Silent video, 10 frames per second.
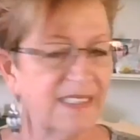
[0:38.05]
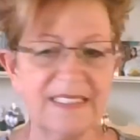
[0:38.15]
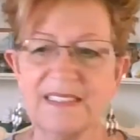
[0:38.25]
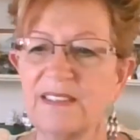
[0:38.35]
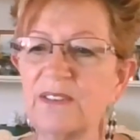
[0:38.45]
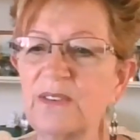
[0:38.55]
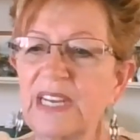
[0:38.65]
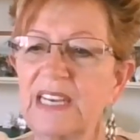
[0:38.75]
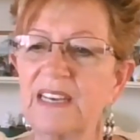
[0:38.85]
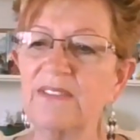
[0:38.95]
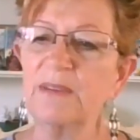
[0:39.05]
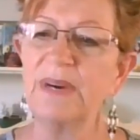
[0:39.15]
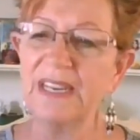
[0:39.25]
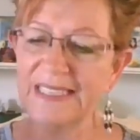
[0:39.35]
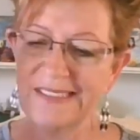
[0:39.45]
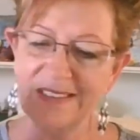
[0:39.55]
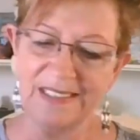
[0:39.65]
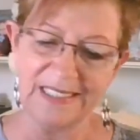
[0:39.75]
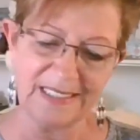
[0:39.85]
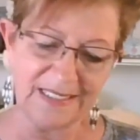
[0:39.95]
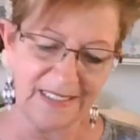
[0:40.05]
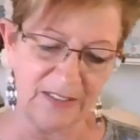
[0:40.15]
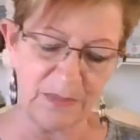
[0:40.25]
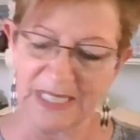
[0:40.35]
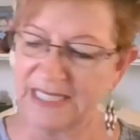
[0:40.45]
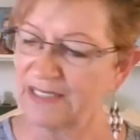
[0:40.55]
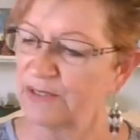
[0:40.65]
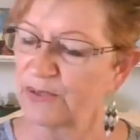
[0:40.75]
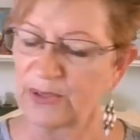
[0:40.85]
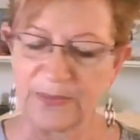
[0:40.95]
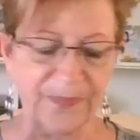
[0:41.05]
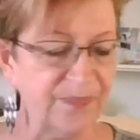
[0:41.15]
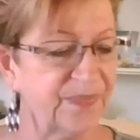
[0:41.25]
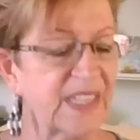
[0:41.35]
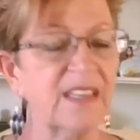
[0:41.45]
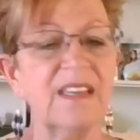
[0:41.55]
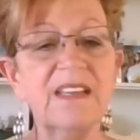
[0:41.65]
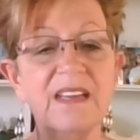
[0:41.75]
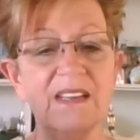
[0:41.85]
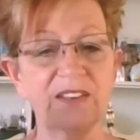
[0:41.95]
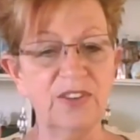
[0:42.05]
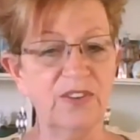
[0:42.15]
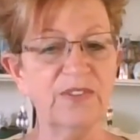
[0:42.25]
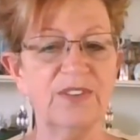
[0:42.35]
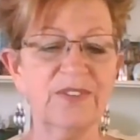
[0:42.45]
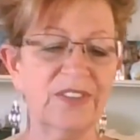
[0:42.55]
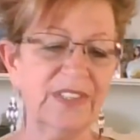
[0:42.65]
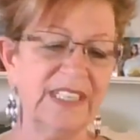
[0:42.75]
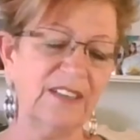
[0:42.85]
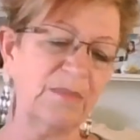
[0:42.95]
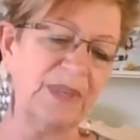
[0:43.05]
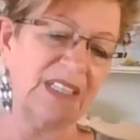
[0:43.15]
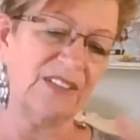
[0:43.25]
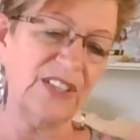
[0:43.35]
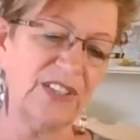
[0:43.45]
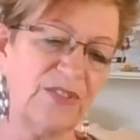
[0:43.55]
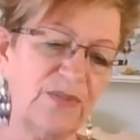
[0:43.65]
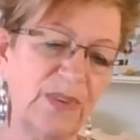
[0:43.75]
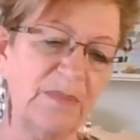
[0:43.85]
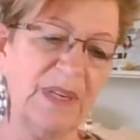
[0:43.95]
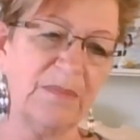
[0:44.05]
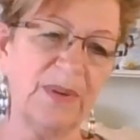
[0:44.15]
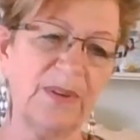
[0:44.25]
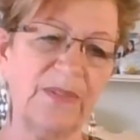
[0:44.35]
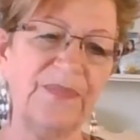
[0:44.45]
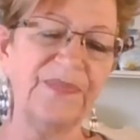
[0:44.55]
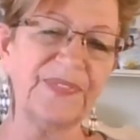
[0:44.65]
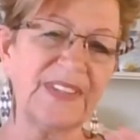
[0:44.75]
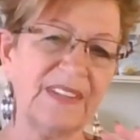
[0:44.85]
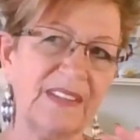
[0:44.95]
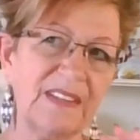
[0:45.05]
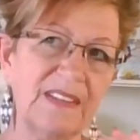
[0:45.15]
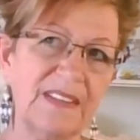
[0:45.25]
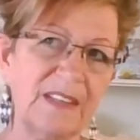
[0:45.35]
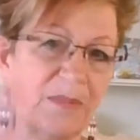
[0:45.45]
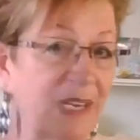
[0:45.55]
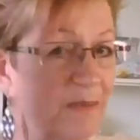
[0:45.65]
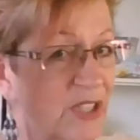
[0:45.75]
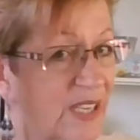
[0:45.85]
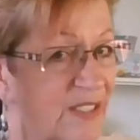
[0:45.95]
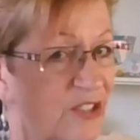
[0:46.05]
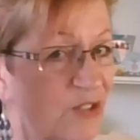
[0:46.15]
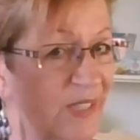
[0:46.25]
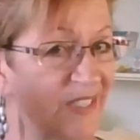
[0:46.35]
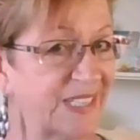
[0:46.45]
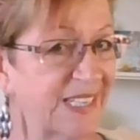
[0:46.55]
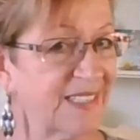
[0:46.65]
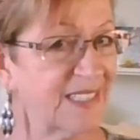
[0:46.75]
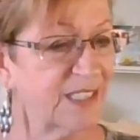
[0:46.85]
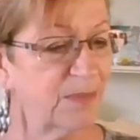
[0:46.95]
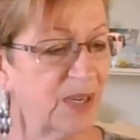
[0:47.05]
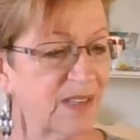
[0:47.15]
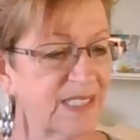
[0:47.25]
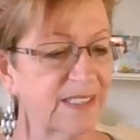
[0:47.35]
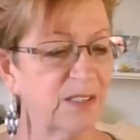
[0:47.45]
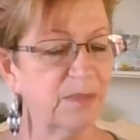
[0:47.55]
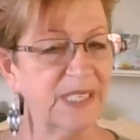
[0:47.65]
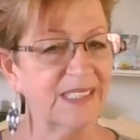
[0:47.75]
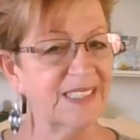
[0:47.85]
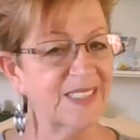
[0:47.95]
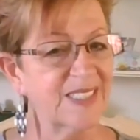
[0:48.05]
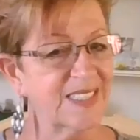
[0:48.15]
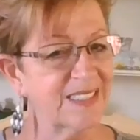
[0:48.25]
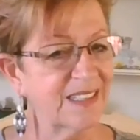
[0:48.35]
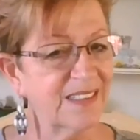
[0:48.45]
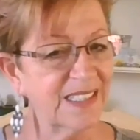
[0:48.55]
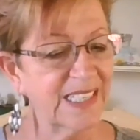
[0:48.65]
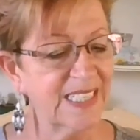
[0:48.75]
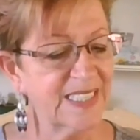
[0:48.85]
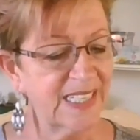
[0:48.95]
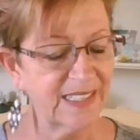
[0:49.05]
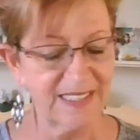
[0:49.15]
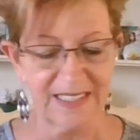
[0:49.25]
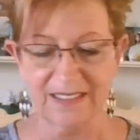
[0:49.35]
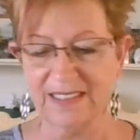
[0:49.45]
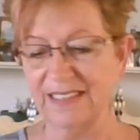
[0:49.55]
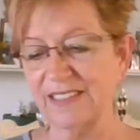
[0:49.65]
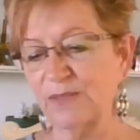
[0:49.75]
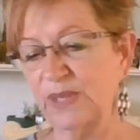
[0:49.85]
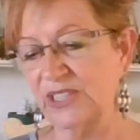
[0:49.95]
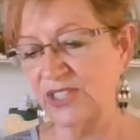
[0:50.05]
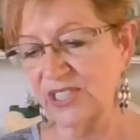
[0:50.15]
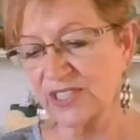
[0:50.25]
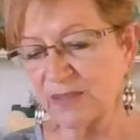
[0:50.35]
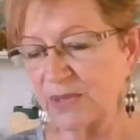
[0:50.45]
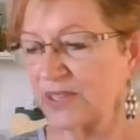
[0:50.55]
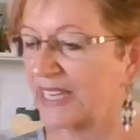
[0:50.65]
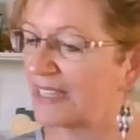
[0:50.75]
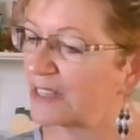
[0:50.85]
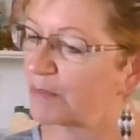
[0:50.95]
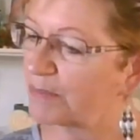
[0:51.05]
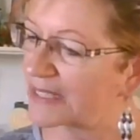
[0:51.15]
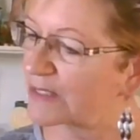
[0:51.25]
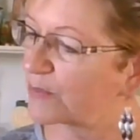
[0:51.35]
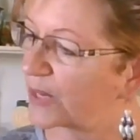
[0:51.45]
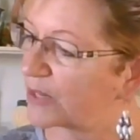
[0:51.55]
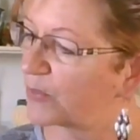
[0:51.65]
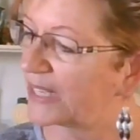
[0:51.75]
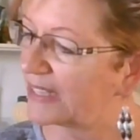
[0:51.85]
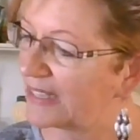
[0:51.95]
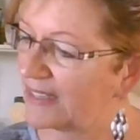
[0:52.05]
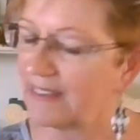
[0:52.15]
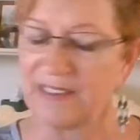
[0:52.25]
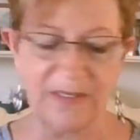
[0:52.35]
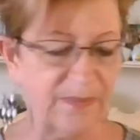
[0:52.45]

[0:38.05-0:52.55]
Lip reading: So everybody's on a list. Everybody's in order. You know the drill here, but just remember, sometimes you got to stretch it outside the box a little bit. This is not an exact science. We just communicate the best way we can.